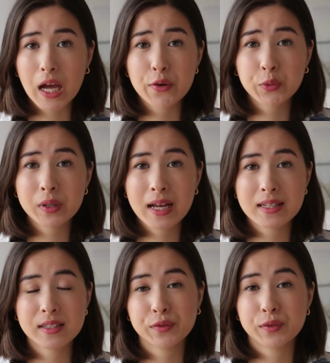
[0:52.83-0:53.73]
Everyone
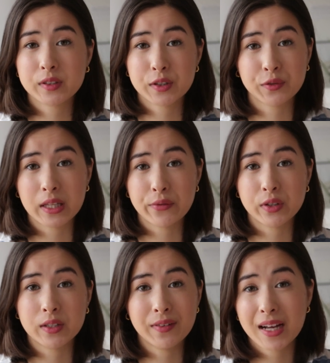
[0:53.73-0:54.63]
has a diff- different
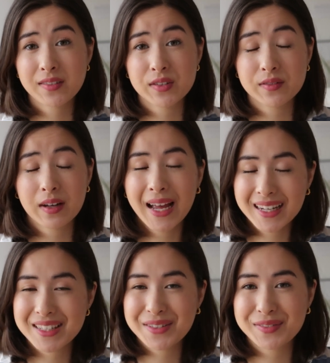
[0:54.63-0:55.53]
level of active
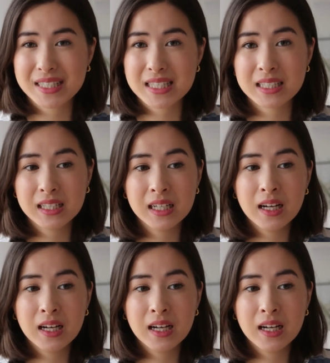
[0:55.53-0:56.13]
activeness.